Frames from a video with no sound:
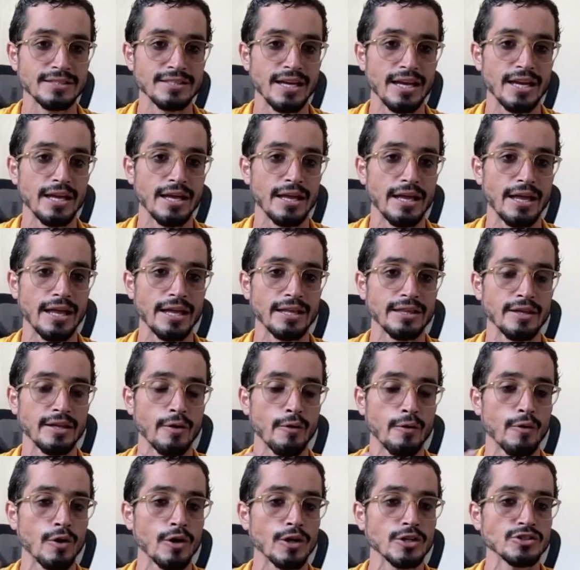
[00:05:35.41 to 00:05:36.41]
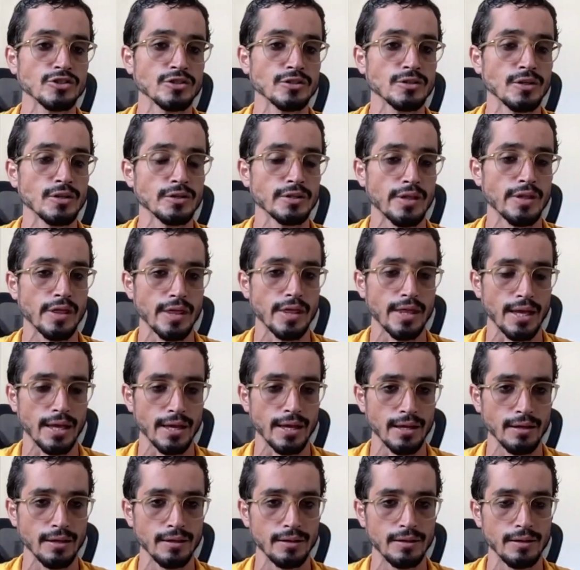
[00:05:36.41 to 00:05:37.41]
a heterogeneous
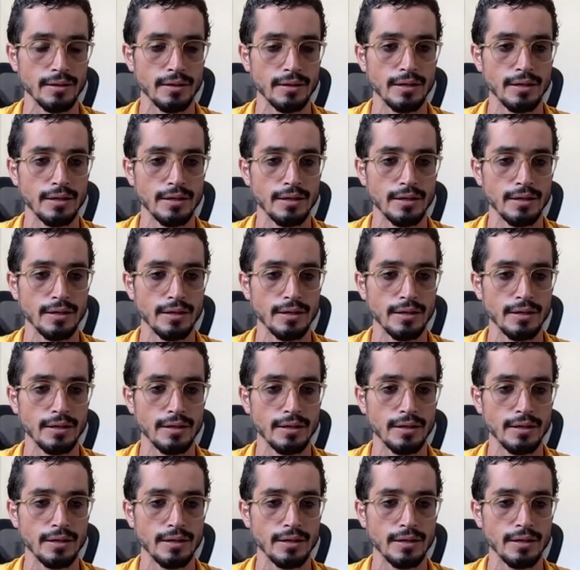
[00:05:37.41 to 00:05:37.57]
thing,